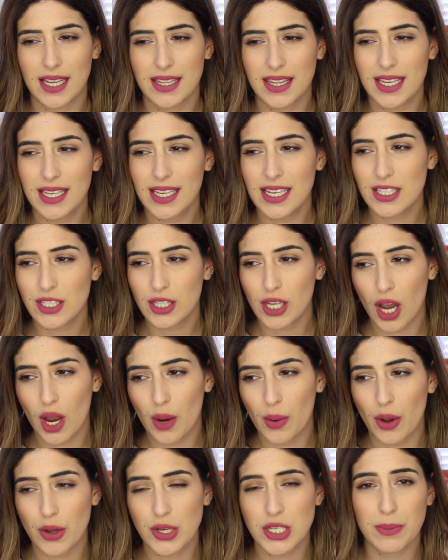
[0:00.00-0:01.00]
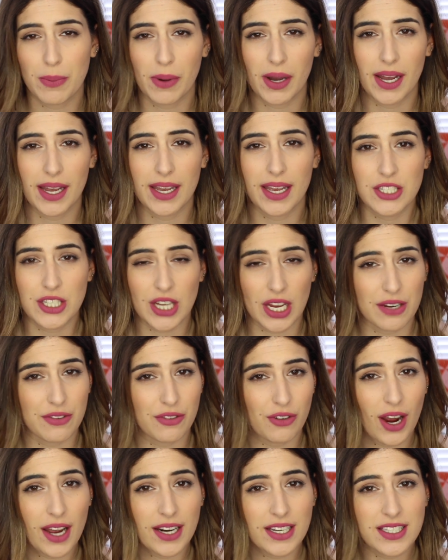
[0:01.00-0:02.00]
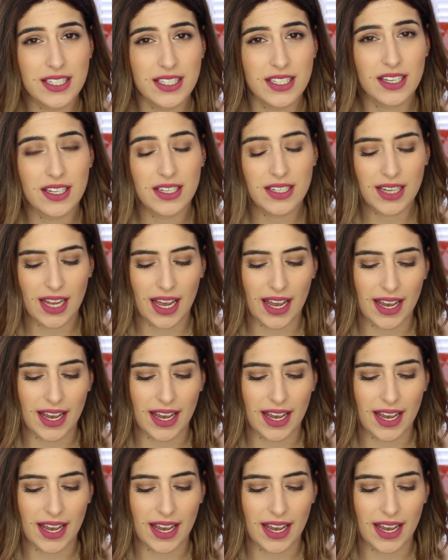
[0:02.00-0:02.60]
I think it's co-owned by Jennifer Aniston,